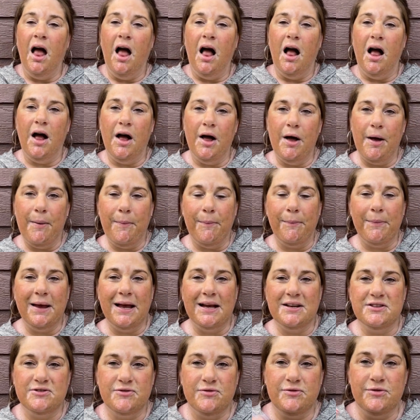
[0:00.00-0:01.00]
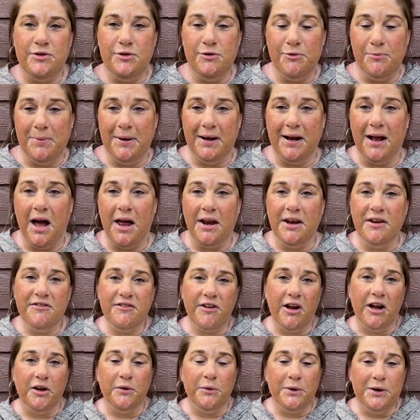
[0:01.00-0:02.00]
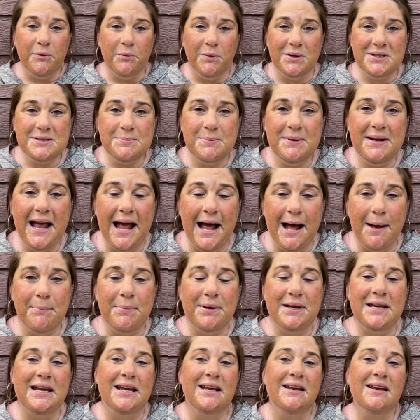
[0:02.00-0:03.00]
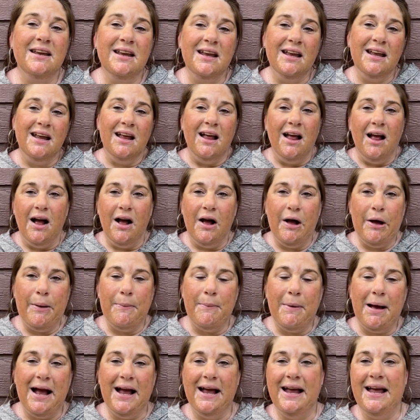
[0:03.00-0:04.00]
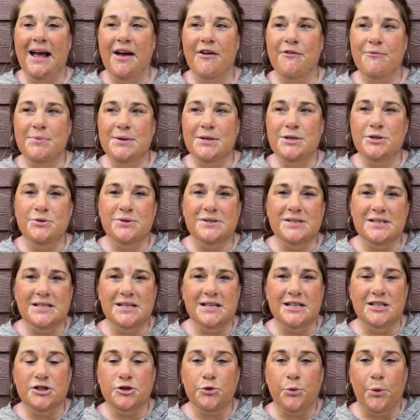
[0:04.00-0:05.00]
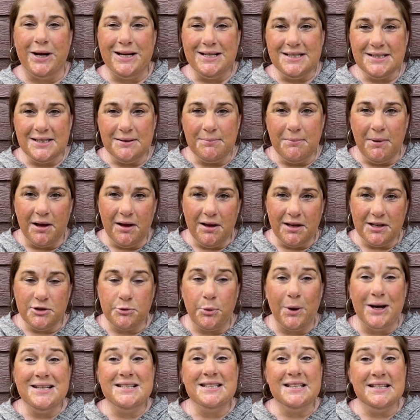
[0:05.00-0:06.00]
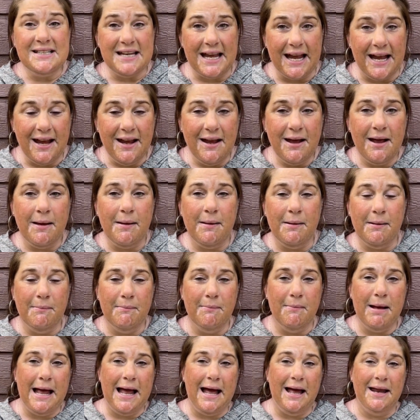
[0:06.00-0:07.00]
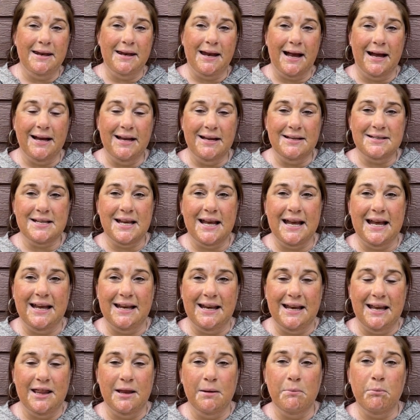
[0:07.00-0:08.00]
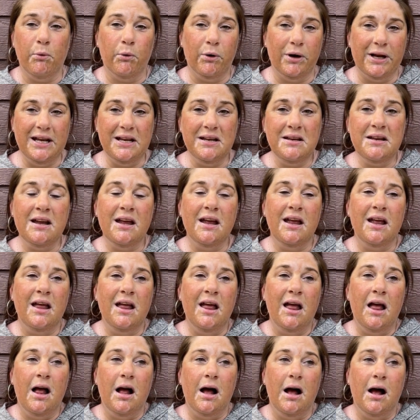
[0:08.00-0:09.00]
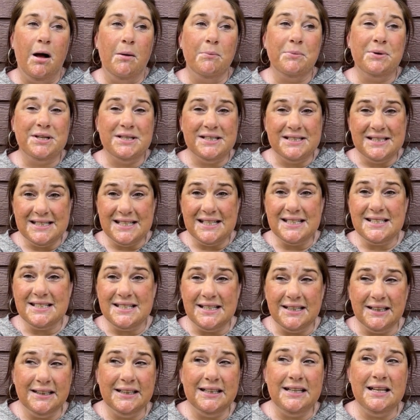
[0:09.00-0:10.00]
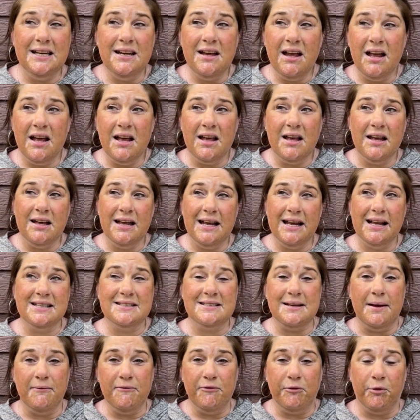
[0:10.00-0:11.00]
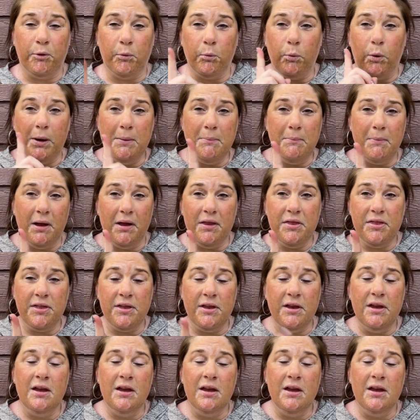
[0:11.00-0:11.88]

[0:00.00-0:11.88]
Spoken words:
as you've been kind of following what's been happening, I have been using it twice a day, at night and in the morning. Consistently, except for 1 month,